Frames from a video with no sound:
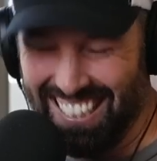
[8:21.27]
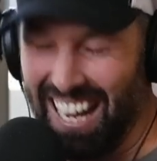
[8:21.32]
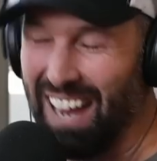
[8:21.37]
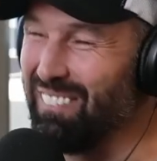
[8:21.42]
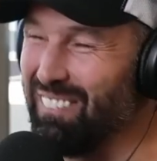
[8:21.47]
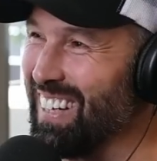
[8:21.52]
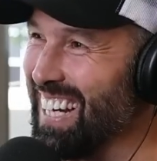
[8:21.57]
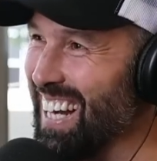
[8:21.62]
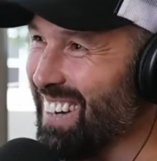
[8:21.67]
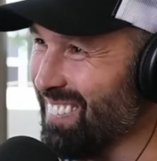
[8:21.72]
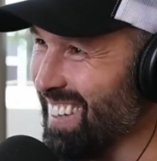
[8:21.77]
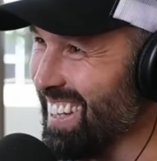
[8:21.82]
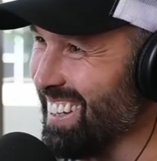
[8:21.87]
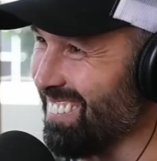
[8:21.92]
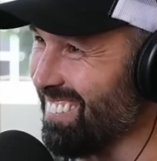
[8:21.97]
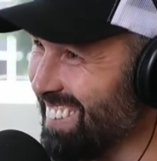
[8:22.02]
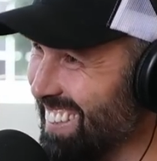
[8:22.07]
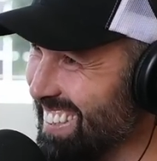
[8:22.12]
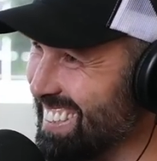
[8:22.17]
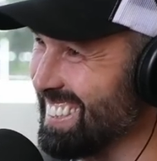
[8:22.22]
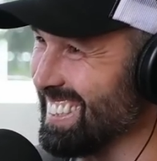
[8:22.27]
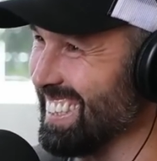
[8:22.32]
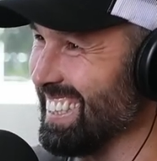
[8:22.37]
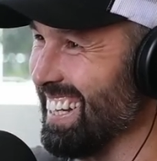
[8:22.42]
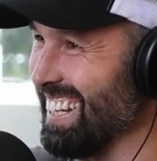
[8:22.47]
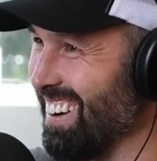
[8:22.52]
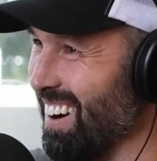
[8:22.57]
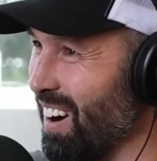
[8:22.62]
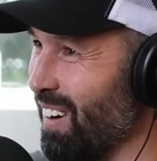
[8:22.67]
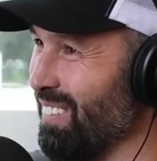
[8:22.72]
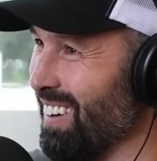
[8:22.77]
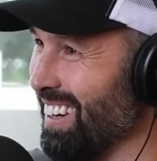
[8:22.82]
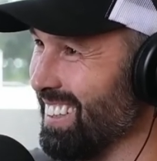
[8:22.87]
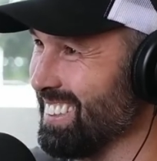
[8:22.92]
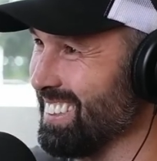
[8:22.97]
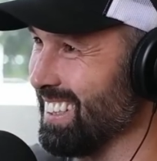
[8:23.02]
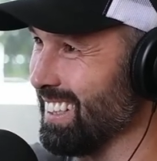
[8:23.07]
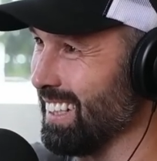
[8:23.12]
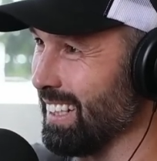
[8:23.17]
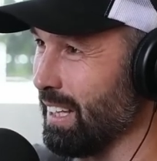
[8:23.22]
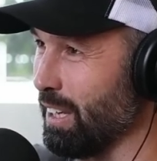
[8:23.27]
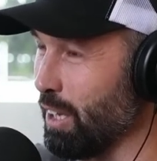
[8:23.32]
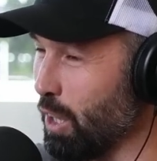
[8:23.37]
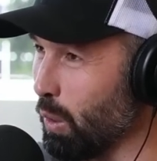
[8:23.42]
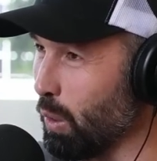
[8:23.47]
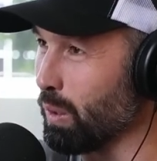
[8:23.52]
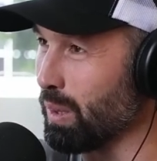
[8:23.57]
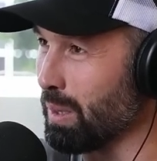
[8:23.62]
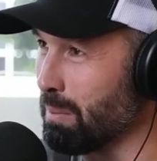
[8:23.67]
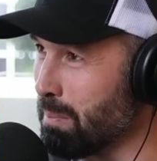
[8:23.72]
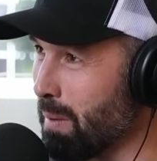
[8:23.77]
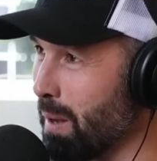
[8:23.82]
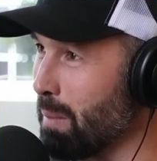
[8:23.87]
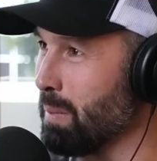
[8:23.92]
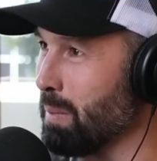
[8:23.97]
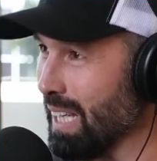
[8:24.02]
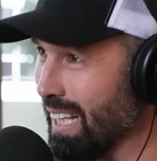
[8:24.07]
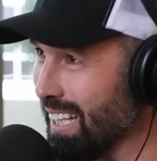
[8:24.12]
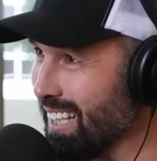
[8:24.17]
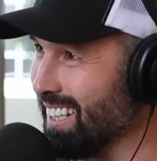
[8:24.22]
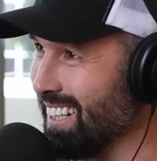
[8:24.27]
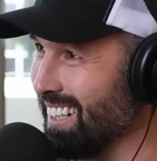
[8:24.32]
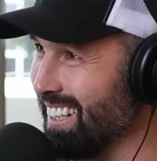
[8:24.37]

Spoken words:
Taping up their wrists and their elbows, and you're like, you're the mummy.